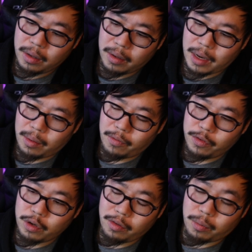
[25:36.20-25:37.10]
And then if
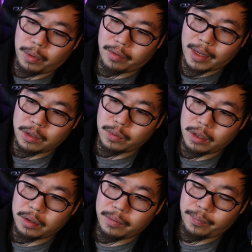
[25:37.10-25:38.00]
we draw Sabrina, it's actually
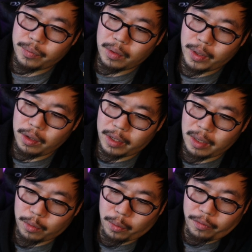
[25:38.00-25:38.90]
really good. We kill the
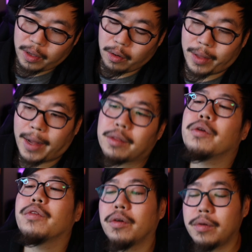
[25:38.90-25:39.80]
Heatmore with the
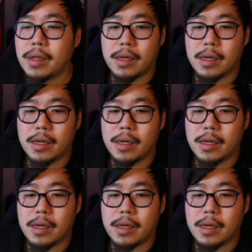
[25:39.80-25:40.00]
Aerodactyl though.